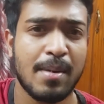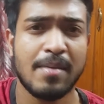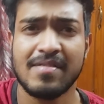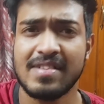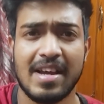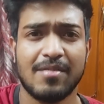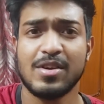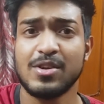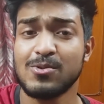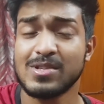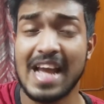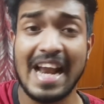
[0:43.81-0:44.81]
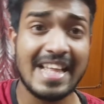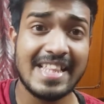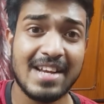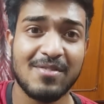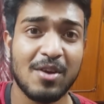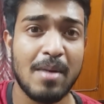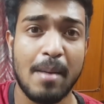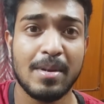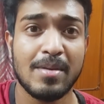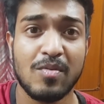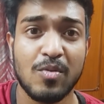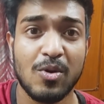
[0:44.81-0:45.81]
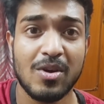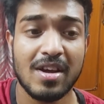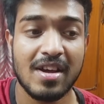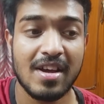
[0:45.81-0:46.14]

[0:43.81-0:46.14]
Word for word: I've never used anything from Apple before,